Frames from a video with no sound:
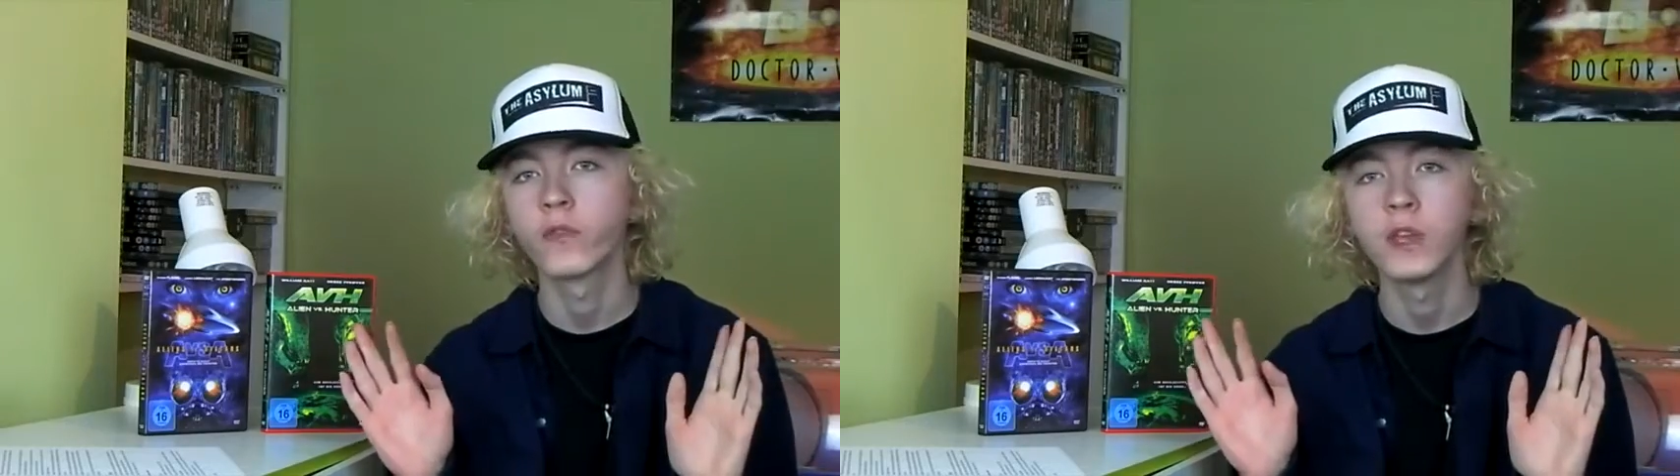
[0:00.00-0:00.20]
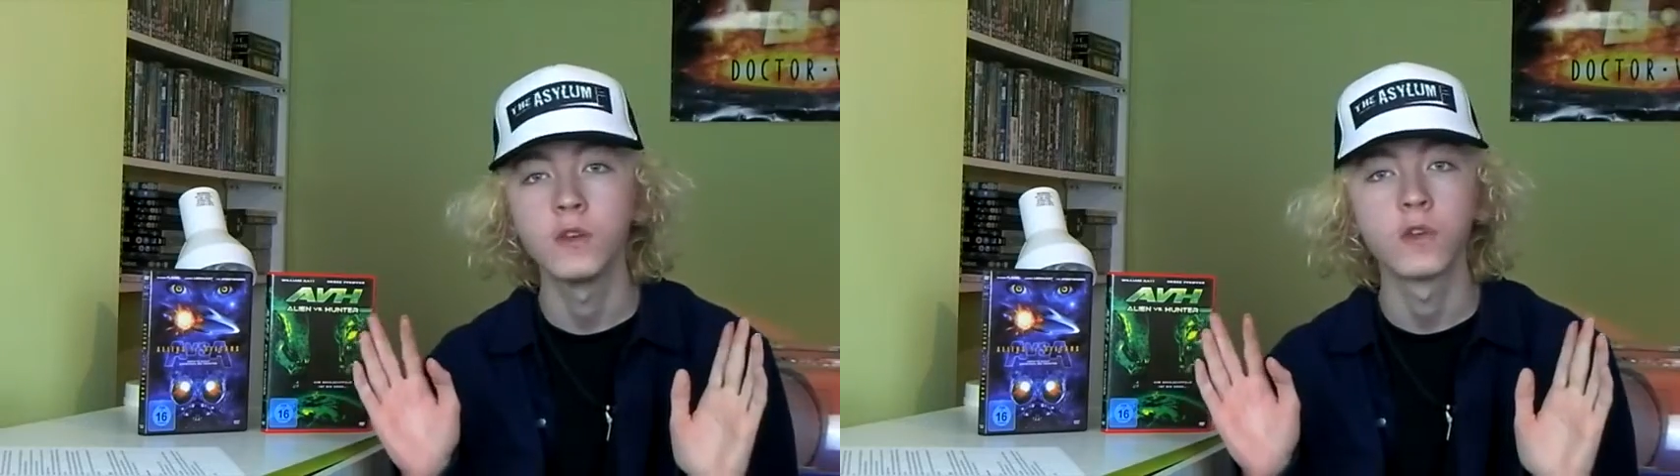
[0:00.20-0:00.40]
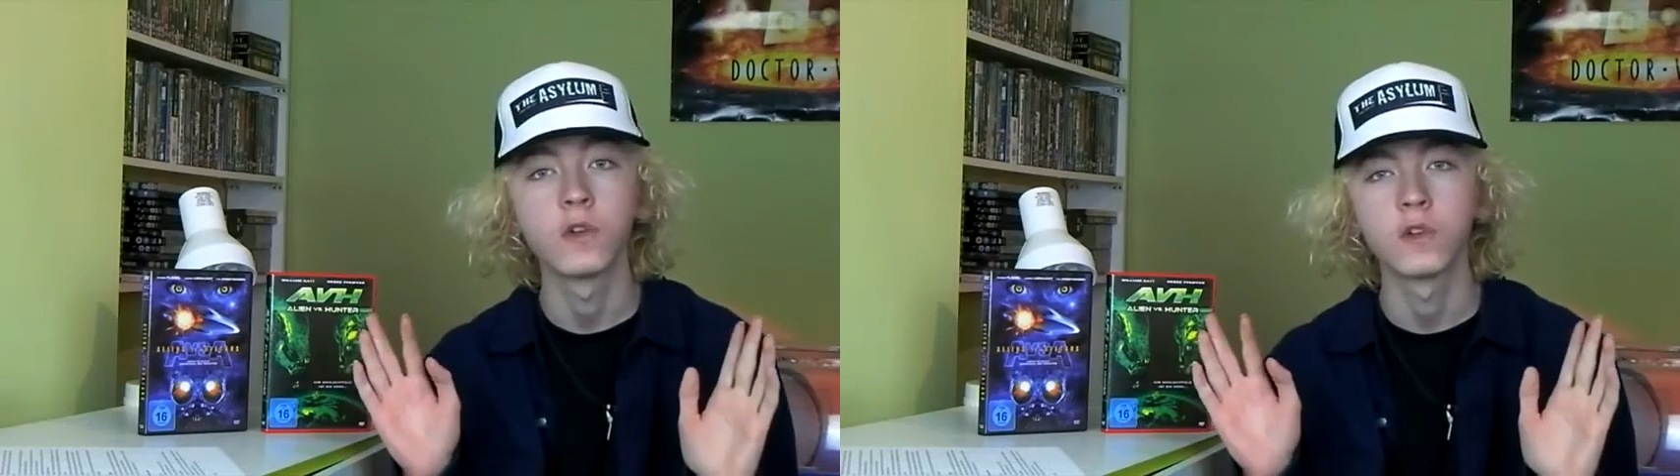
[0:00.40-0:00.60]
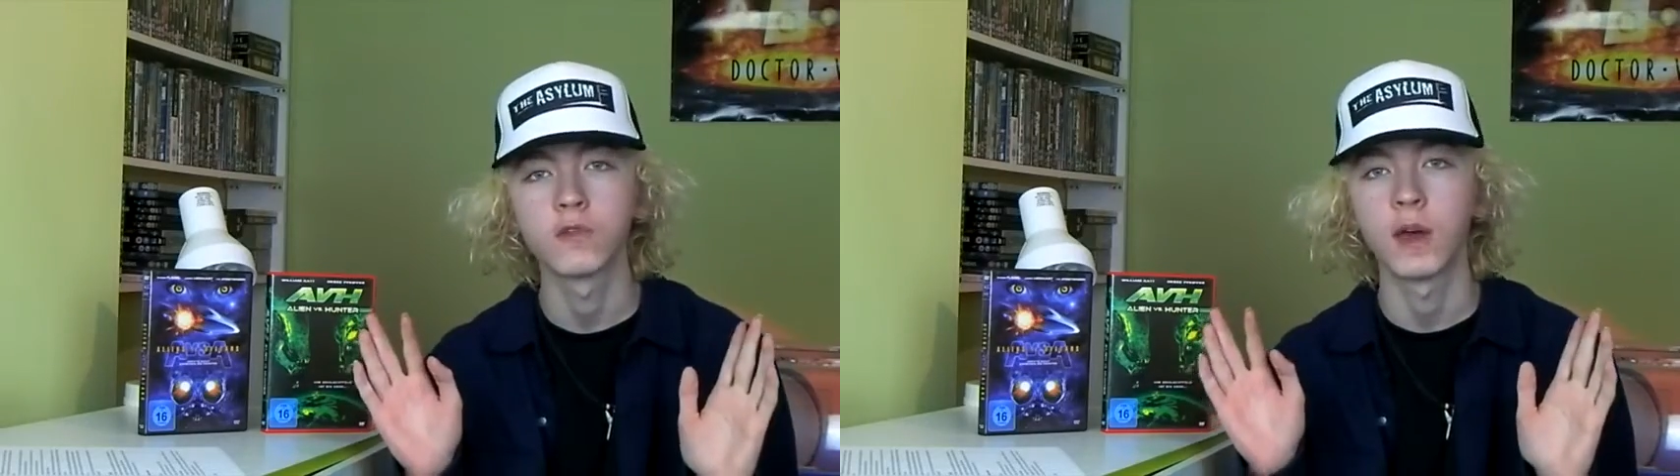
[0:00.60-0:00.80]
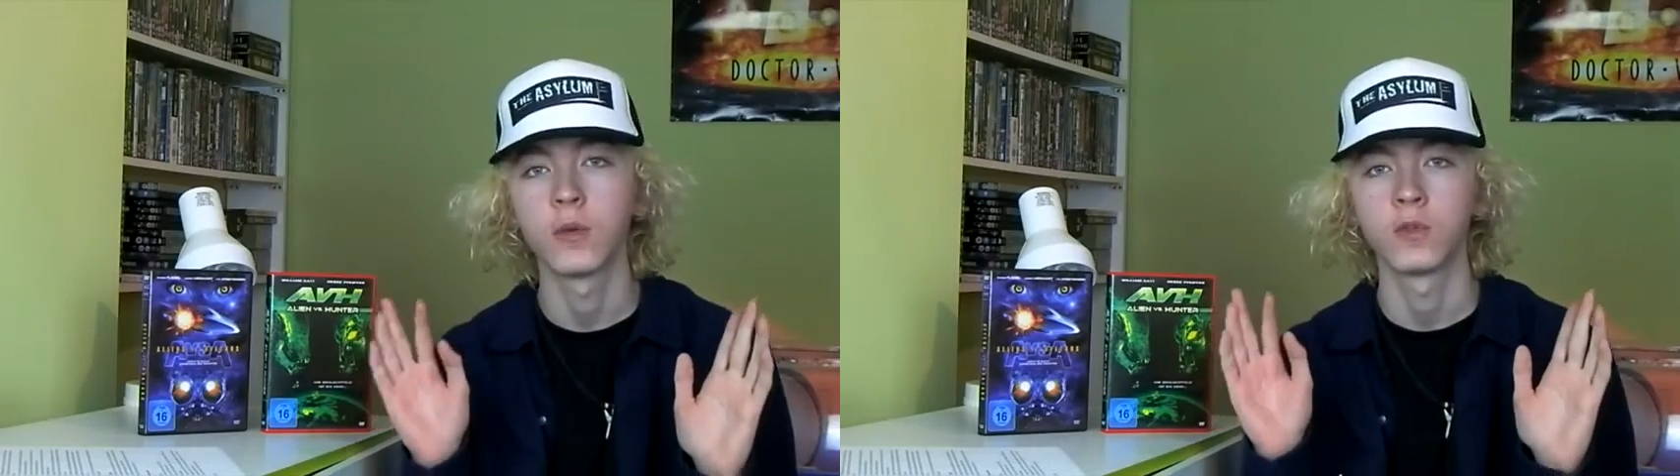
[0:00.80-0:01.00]
these
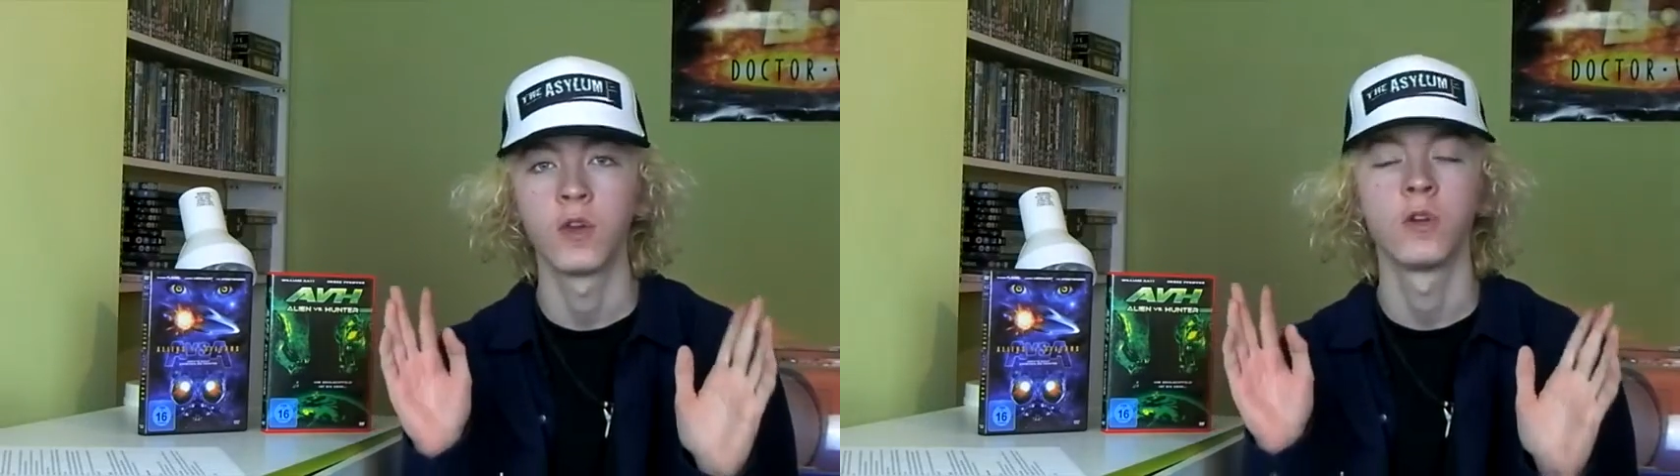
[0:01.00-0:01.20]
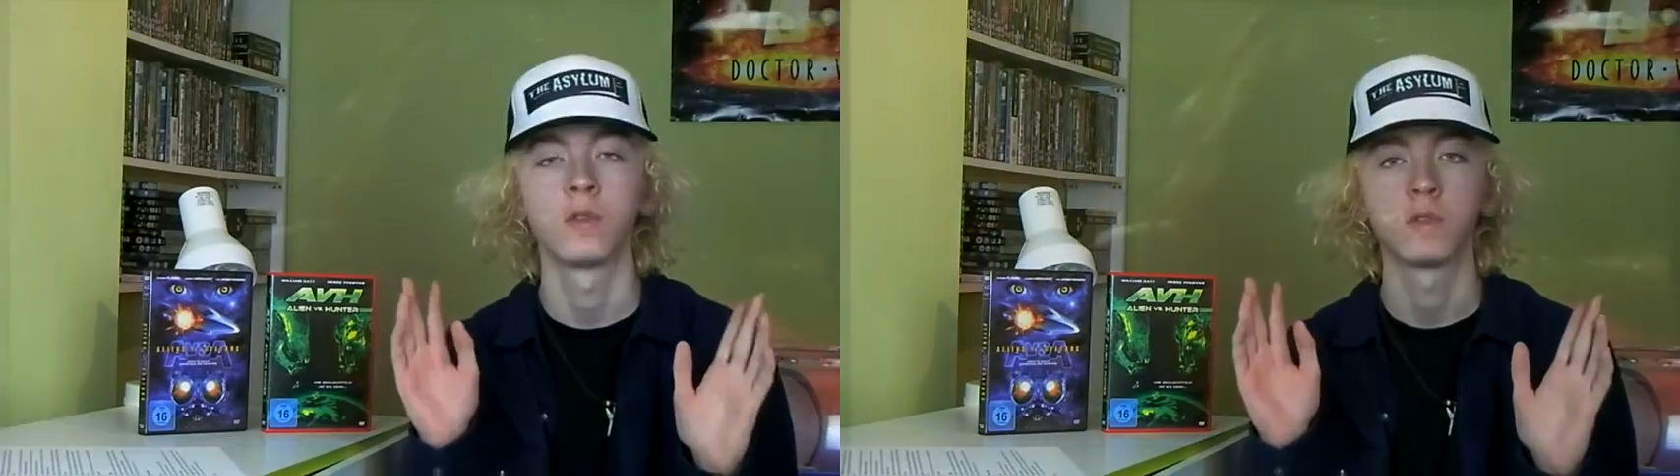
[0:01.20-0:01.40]
underground tunnel